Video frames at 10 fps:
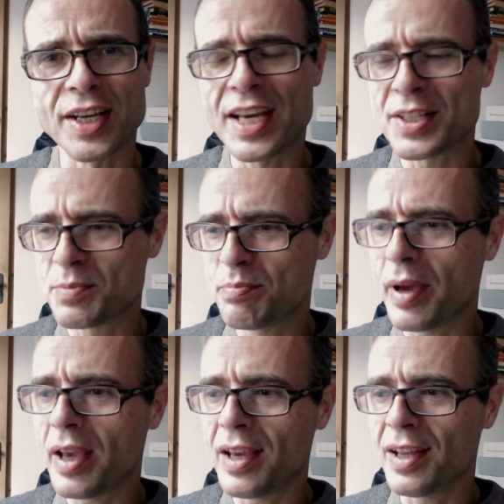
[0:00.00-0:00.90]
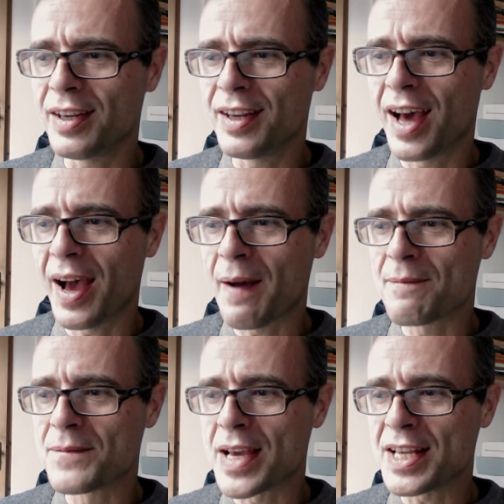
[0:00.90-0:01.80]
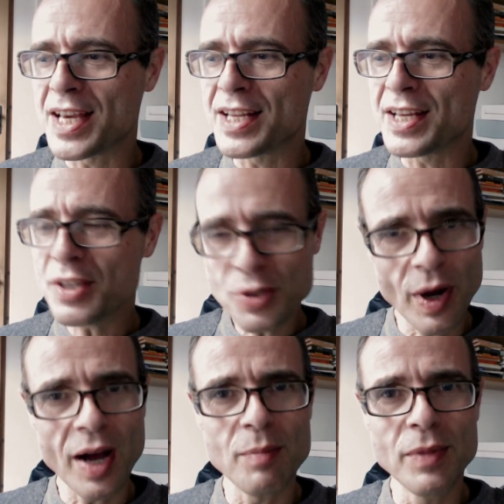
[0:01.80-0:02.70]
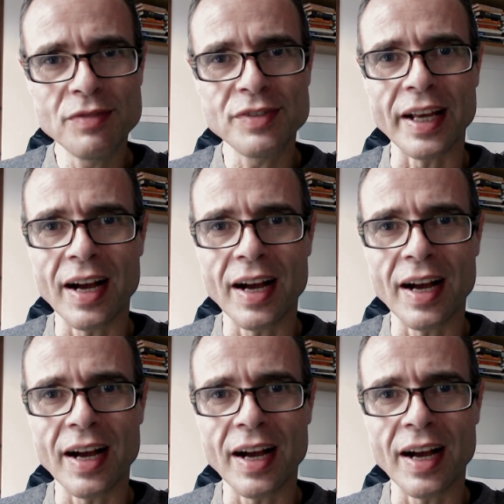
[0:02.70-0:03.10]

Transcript: It's been, um, it, it is quite uplifting.